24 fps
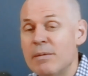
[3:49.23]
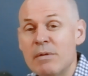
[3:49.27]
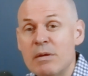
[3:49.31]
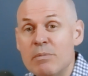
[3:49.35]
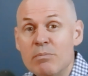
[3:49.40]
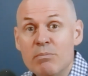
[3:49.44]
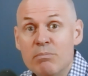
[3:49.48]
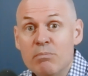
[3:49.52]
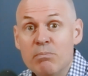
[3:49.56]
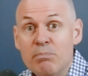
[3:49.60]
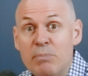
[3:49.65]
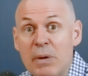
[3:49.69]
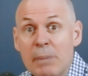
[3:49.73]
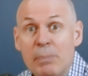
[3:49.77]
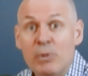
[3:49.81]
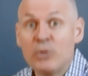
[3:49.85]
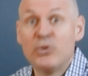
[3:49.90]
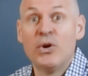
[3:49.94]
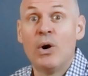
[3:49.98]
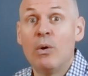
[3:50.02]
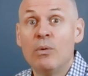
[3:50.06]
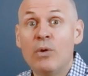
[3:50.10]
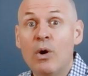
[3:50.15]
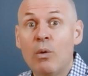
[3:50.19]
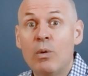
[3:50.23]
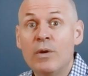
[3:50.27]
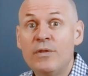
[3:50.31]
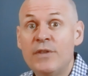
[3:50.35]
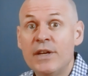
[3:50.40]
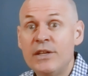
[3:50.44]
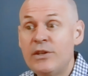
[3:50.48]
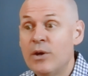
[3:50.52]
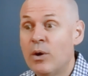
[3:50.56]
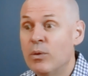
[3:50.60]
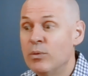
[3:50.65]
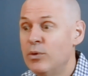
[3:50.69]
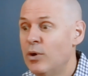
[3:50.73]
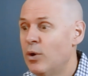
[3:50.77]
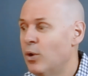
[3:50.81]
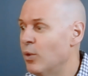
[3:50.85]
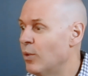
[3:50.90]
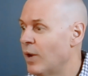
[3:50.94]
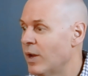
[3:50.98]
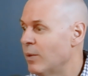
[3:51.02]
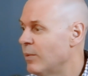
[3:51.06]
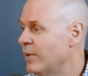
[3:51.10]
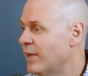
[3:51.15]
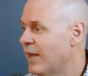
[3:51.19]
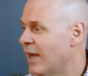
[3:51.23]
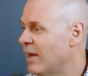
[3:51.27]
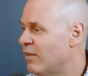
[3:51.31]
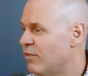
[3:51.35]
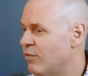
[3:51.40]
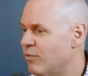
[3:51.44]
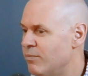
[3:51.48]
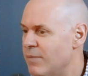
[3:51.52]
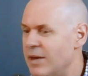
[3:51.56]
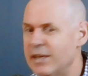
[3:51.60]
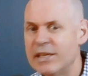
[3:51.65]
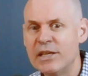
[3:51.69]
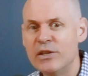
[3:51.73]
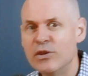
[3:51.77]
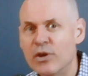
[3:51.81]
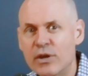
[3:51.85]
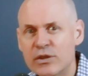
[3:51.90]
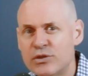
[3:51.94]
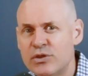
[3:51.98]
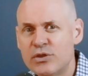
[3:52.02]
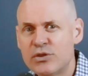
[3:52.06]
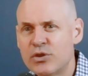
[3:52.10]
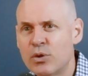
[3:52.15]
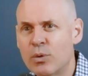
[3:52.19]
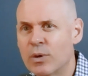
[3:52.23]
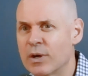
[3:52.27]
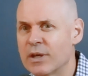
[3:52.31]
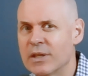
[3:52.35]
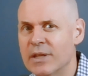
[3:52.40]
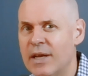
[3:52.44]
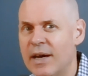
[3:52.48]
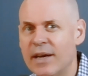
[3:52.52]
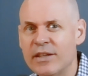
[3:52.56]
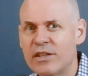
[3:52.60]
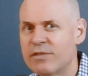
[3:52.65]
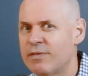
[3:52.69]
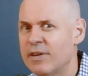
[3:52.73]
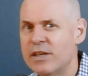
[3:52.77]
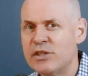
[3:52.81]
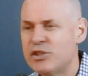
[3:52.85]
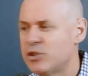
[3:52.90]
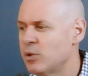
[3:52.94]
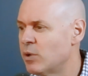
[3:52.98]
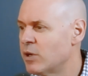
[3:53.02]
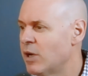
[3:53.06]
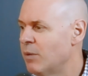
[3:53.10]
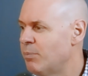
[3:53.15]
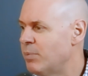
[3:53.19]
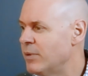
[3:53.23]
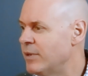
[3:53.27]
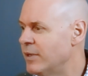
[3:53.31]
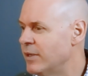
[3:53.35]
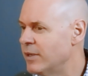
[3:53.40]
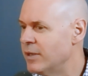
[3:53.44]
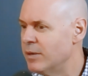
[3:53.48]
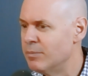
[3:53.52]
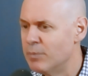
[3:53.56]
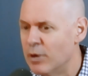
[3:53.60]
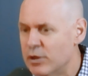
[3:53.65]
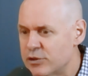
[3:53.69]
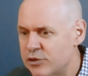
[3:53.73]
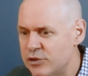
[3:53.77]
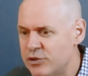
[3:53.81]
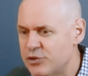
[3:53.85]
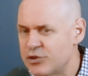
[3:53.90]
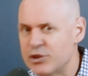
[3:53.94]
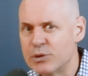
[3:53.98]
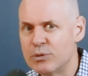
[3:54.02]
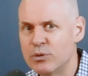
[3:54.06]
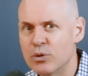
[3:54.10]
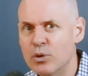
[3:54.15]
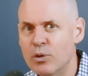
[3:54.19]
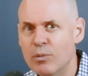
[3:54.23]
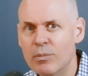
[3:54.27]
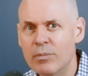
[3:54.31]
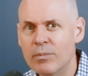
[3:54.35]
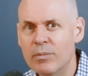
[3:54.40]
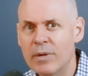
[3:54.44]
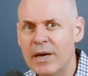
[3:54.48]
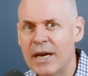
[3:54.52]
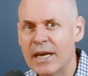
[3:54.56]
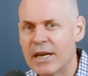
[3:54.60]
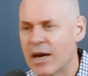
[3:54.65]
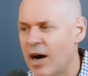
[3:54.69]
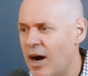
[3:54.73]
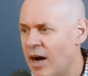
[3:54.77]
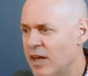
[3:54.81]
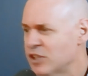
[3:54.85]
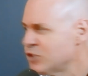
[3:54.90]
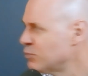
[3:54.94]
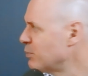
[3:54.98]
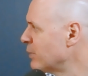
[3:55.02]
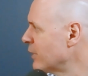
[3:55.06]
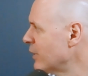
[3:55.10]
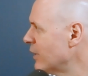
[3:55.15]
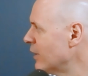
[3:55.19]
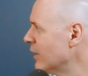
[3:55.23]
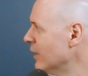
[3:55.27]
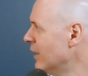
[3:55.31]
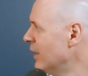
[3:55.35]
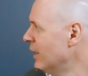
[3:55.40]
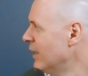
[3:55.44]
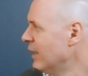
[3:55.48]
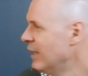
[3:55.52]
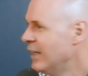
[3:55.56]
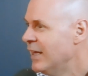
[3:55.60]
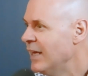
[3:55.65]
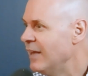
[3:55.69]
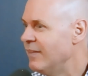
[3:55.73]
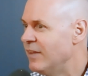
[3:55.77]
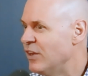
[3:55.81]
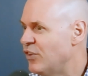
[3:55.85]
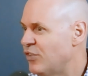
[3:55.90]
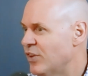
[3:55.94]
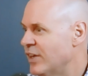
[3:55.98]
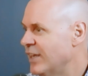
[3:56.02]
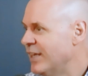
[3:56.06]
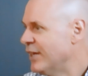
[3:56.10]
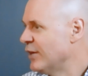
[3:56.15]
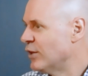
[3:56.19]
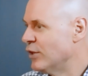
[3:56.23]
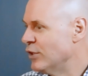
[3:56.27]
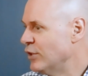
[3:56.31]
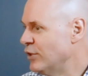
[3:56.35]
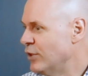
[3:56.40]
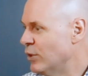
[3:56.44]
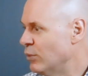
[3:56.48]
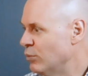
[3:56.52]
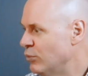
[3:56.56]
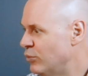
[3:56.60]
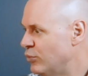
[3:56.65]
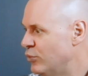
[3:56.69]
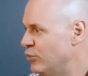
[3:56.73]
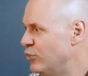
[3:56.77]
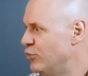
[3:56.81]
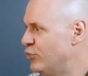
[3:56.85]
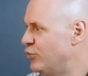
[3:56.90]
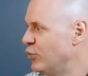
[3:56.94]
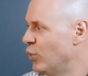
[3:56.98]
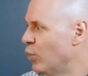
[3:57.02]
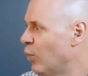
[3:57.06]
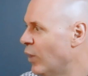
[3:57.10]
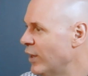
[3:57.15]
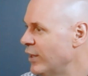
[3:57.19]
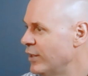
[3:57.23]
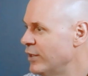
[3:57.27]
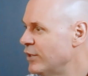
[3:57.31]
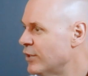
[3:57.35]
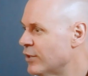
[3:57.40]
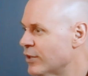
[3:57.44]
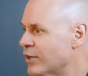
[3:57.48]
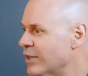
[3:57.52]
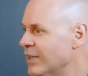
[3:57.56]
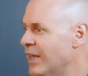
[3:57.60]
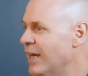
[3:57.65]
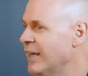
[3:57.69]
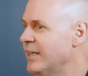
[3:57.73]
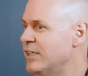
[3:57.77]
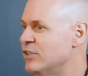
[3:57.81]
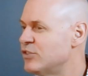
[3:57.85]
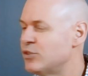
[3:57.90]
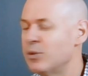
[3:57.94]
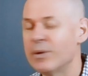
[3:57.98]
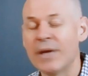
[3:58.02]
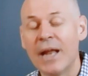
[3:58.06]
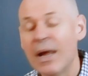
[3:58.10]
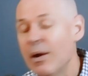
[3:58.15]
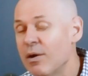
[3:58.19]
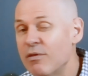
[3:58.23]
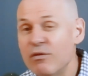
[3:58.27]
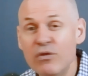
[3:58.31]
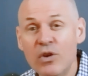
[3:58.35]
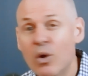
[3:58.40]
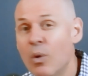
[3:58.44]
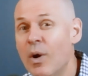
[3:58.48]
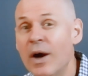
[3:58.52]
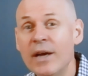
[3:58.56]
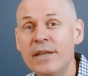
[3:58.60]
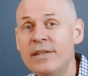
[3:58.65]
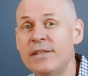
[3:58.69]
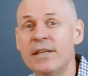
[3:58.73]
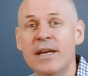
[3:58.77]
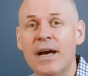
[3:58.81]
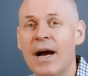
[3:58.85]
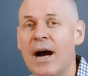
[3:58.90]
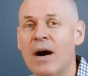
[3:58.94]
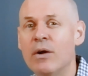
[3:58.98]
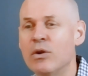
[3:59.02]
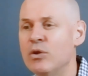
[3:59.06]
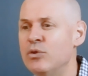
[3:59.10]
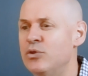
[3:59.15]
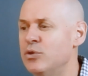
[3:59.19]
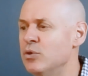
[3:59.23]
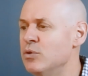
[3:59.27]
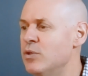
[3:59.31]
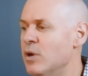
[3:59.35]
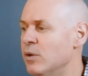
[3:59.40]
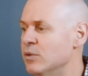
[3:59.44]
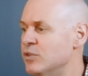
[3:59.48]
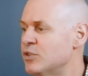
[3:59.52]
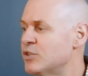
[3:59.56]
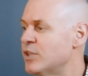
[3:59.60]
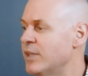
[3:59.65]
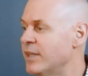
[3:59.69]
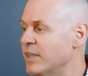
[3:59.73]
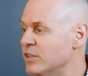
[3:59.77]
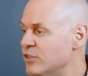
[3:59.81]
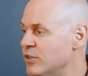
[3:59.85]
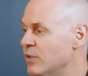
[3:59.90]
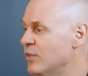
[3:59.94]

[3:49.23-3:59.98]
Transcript: I mean, people don't know what they don't know, right? We have many nurses who are clients. If I showed up in an emergency room at a hospital and they said, here, do what your client is doing, I have no idea how to do those things.